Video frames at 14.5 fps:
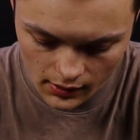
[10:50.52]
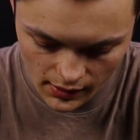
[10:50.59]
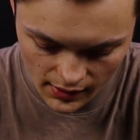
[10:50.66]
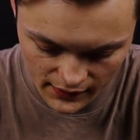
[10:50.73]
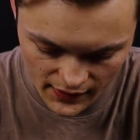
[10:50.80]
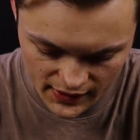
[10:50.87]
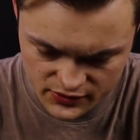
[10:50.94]

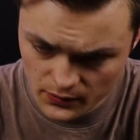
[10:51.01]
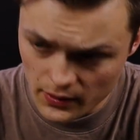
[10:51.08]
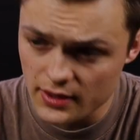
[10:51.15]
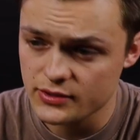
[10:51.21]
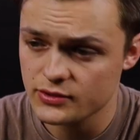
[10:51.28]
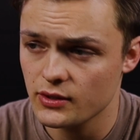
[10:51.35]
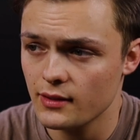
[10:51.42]
And that's when
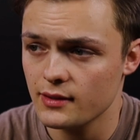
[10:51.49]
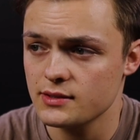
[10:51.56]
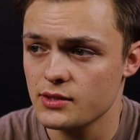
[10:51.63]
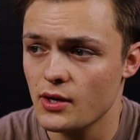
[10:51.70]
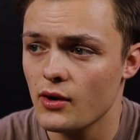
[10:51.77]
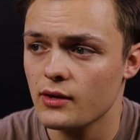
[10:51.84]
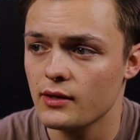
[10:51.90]
I started
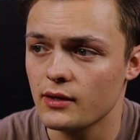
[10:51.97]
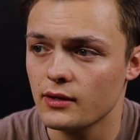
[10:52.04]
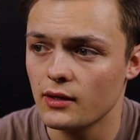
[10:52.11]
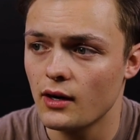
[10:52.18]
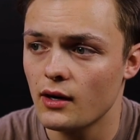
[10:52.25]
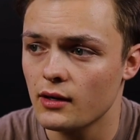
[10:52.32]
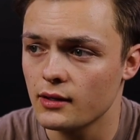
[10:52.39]
talking to
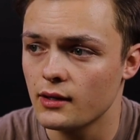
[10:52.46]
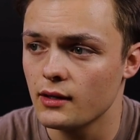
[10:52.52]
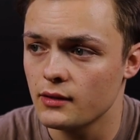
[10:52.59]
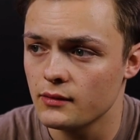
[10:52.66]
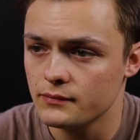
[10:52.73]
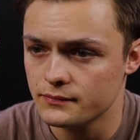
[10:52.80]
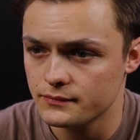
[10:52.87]
God
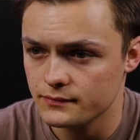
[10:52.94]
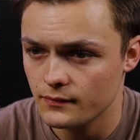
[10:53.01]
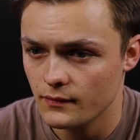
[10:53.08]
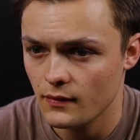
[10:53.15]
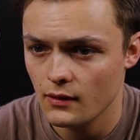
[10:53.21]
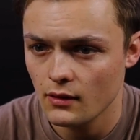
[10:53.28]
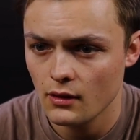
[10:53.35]

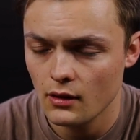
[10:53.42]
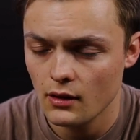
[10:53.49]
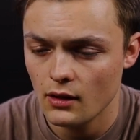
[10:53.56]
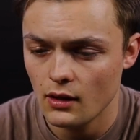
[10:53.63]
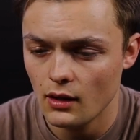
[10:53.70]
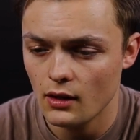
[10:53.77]
again.